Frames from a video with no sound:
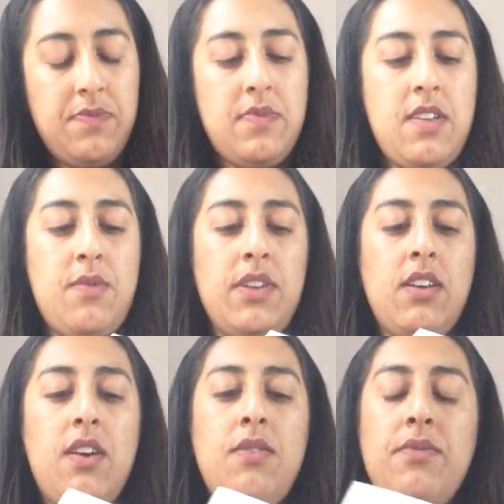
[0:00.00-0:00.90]
There we
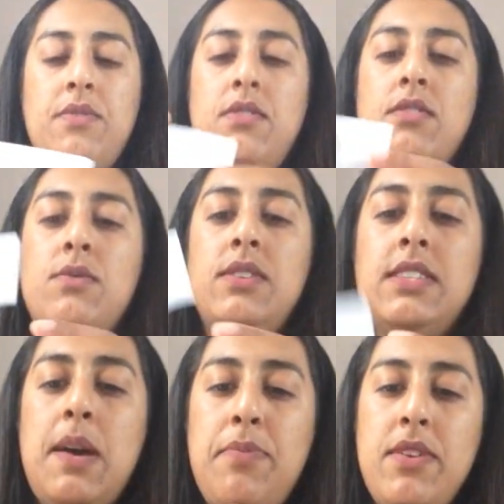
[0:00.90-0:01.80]
go. Look what's
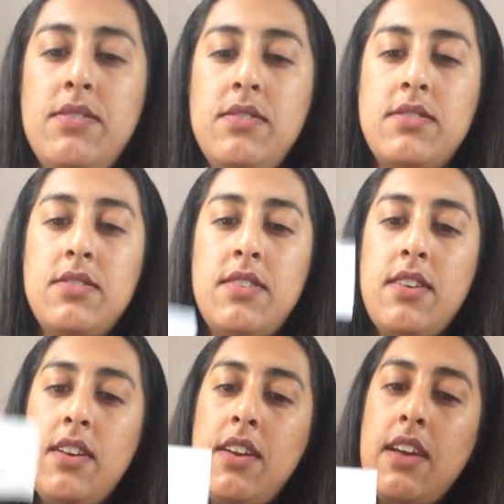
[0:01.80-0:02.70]
happened.
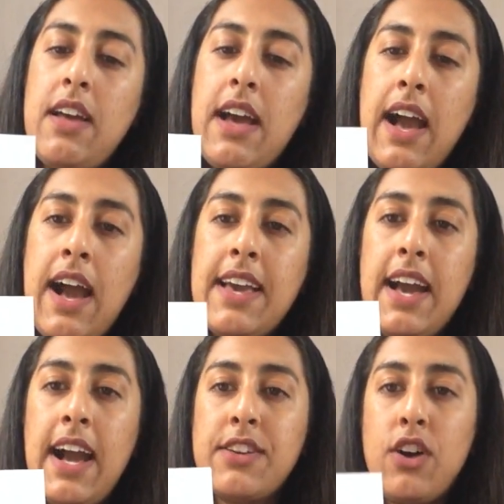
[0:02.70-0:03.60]
I
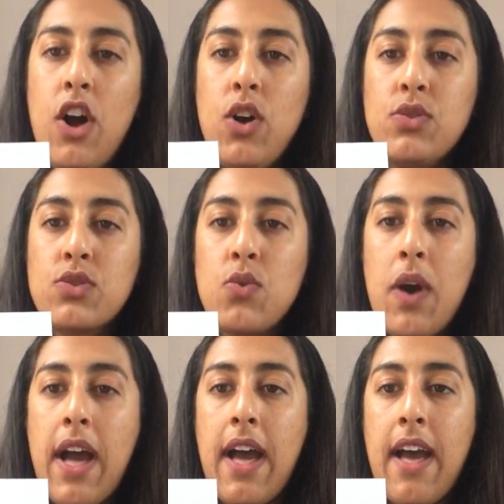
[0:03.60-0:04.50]
had a whole
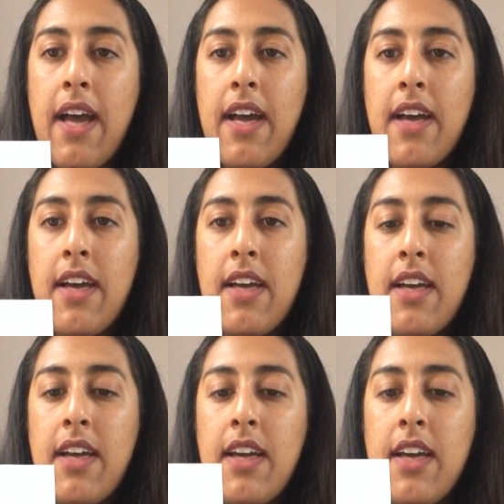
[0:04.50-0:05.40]
square,
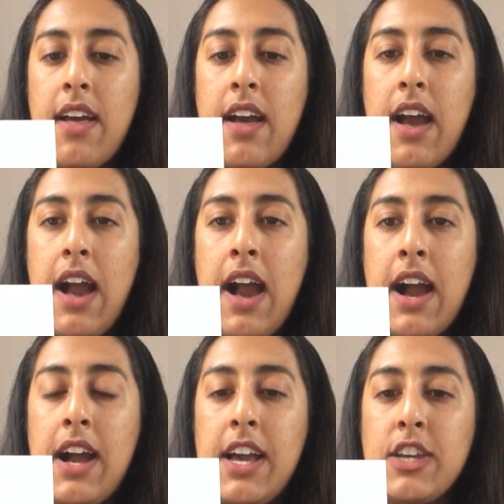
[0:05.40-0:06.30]

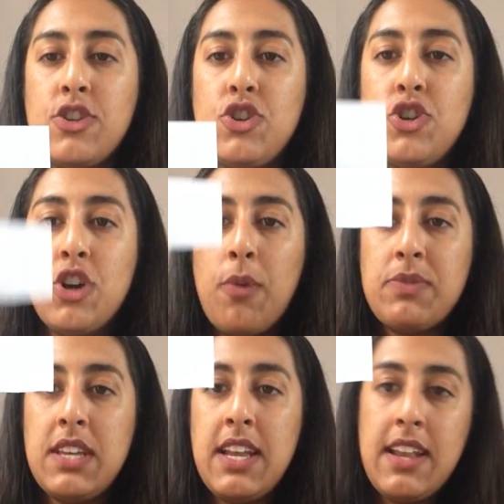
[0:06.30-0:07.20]
I
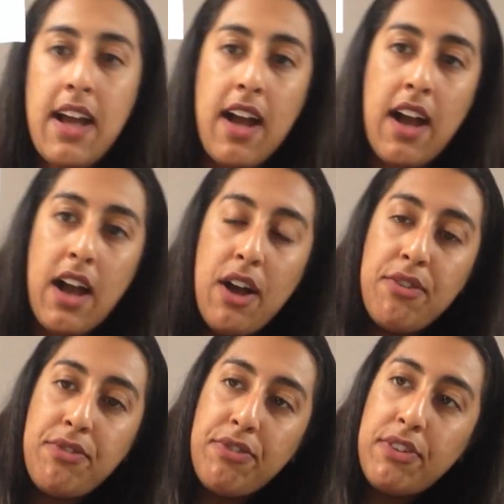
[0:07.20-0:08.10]
chopped it in
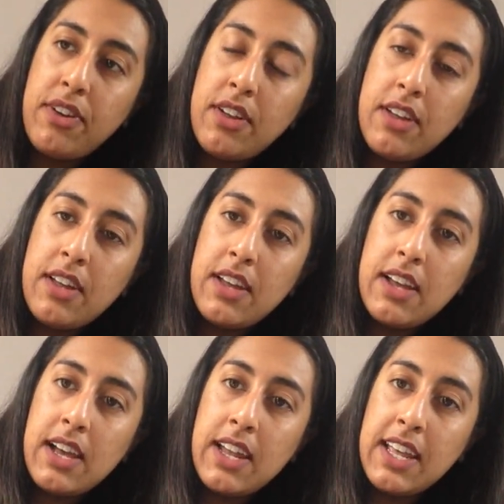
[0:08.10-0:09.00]
half,
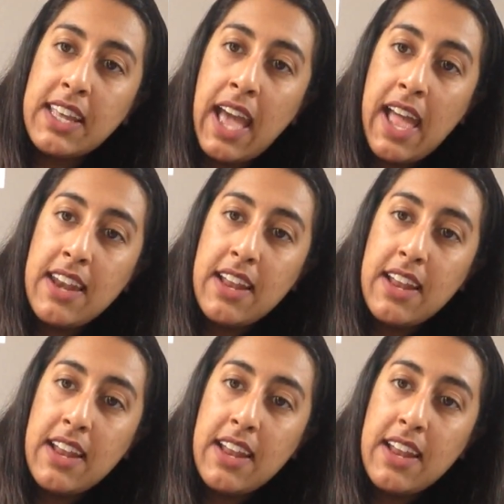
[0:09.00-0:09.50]
and again